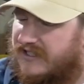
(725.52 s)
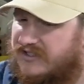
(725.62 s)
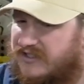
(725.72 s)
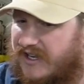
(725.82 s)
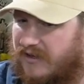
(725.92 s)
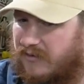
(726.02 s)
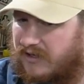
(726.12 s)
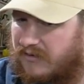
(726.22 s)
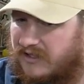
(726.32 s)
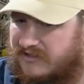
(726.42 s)
an Asian guy or what
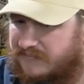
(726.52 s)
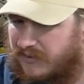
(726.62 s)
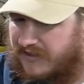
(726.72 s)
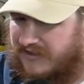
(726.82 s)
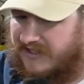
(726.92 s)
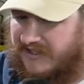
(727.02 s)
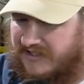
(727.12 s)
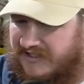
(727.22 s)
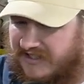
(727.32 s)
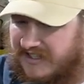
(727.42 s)
it was, but
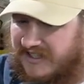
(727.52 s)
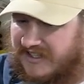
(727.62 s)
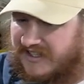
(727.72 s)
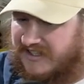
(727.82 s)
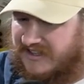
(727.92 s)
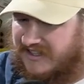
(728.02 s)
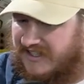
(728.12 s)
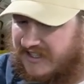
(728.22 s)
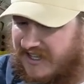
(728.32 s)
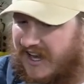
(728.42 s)
the
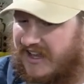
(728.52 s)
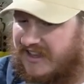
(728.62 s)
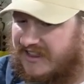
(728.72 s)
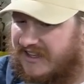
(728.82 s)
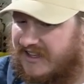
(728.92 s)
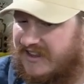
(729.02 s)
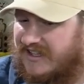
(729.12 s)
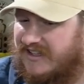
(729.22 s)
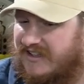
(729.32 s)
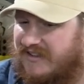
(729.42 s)

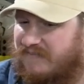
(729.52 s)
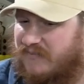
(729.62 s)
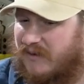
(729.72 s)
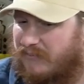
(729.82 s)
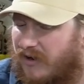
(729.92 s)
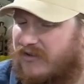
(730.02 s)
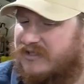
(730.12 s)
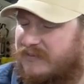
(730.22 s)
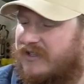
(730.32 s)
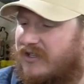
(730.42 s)

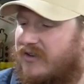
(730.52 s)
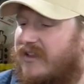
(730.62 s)
baldness being cured